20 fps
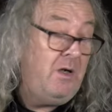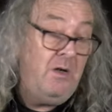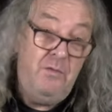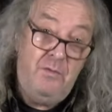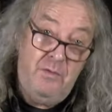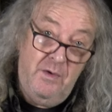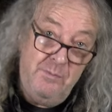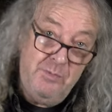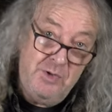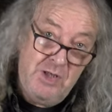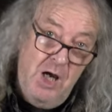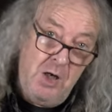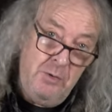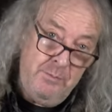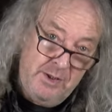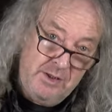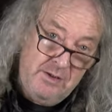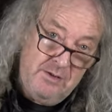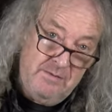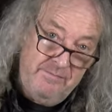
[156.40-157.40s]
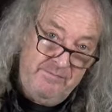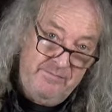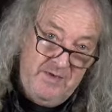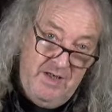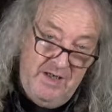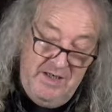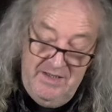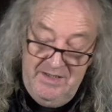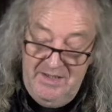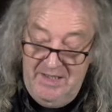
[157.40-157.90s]
from Thomann
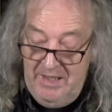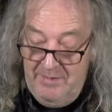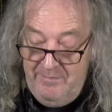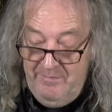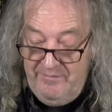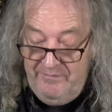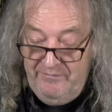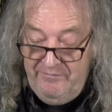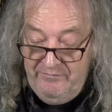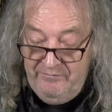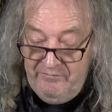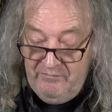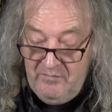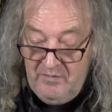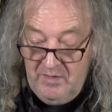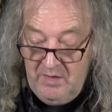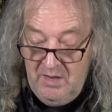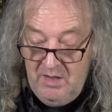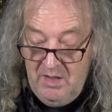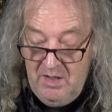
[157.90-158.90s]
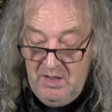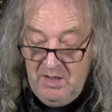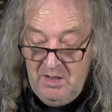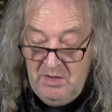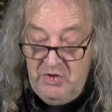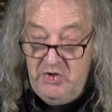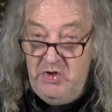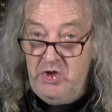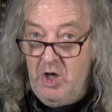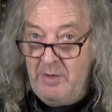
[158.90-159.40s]
in um,
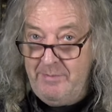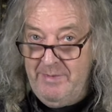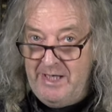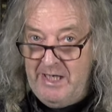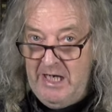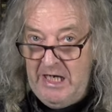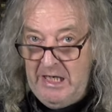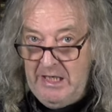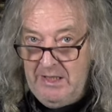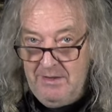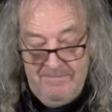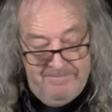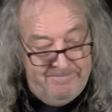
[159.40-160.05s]
Germany.